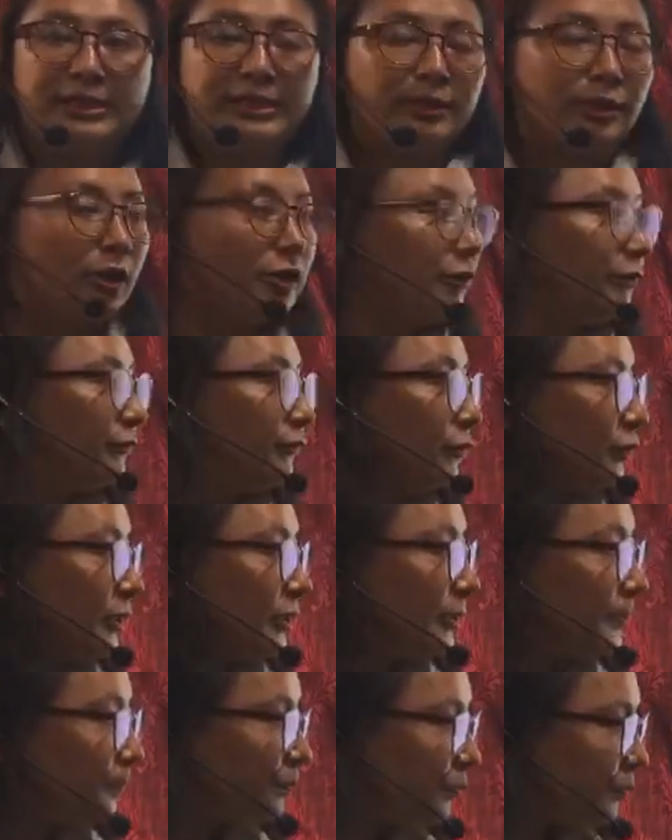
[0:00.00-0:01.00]
of foods.
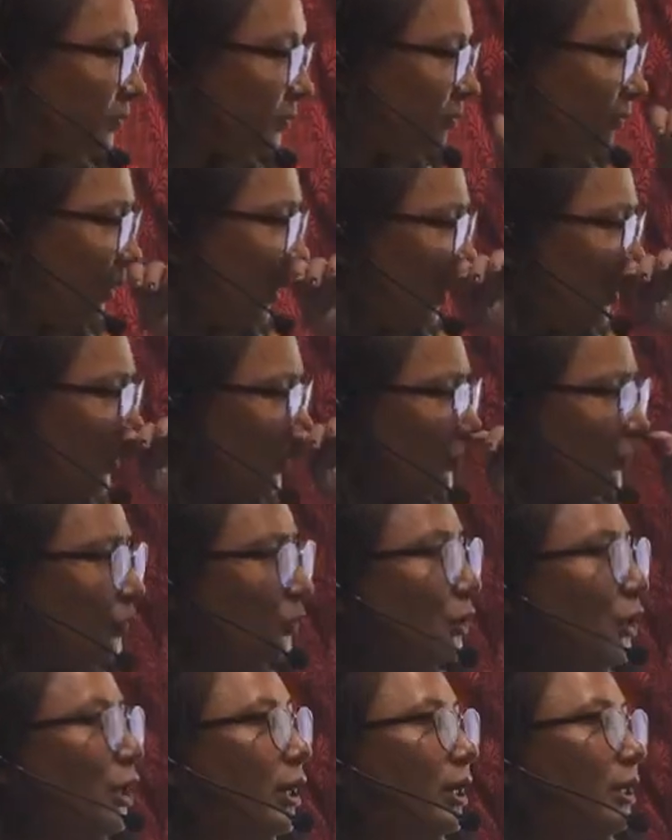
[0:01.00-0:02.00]
So
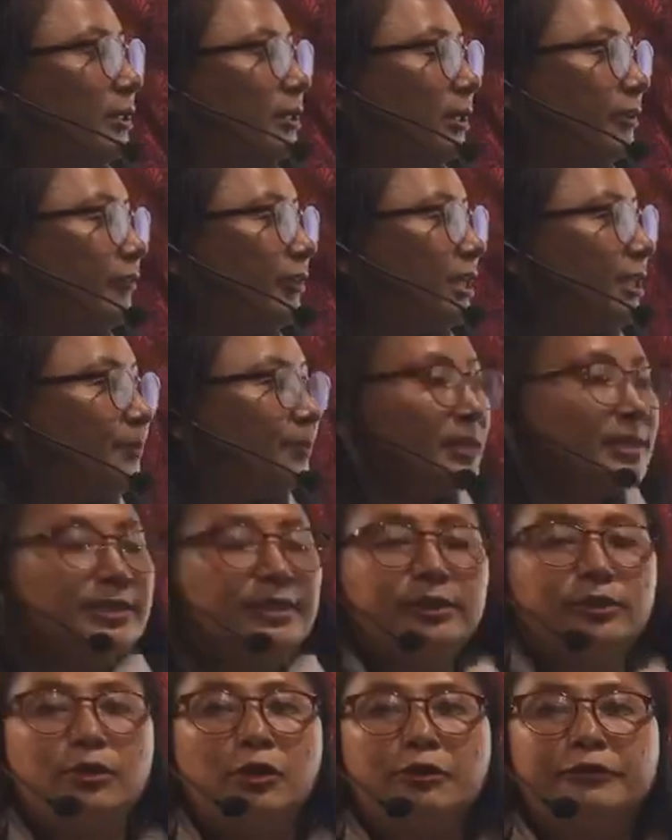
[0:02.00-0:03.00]
the availability
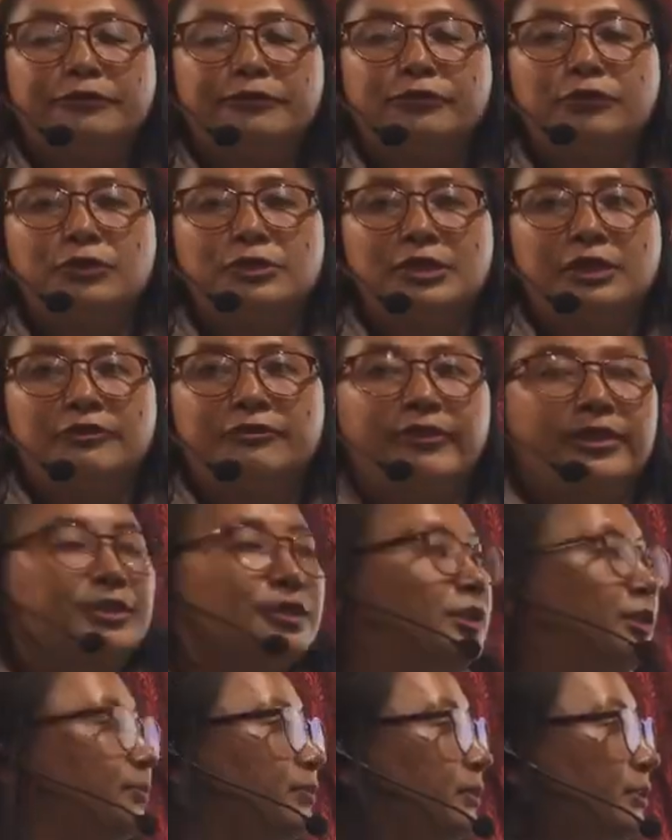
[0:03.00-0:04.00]
of fruits and
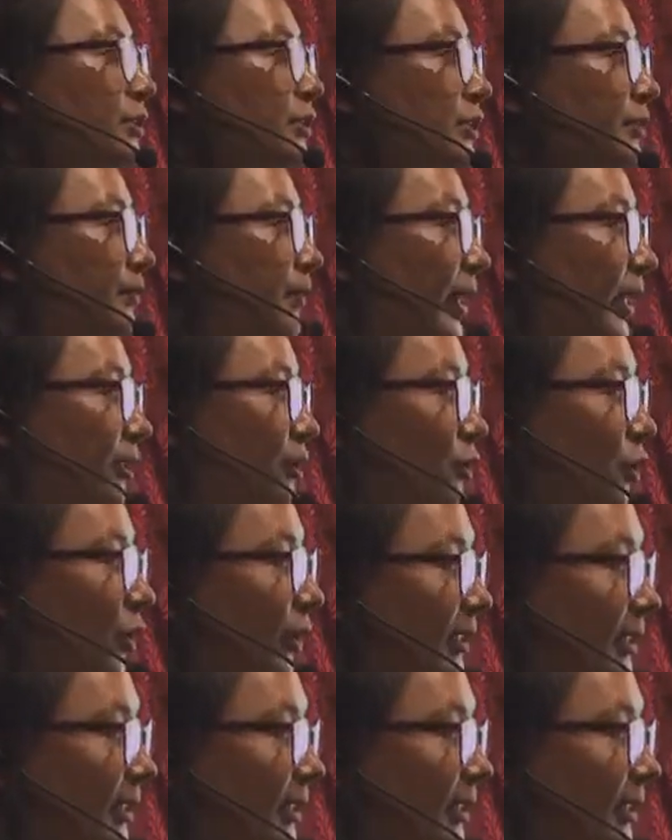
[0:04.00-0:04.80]
vegetables depends on the